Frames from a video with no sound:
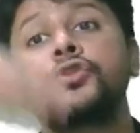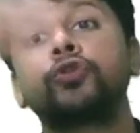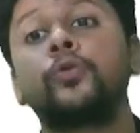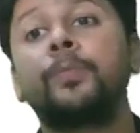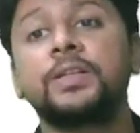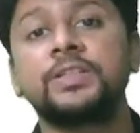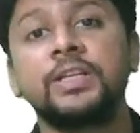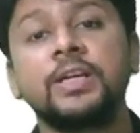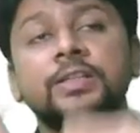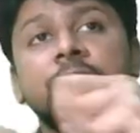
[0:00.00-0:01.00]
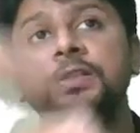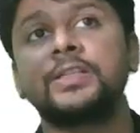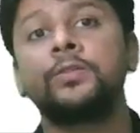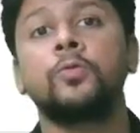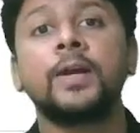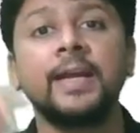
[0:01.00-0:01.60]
super senior citizen who are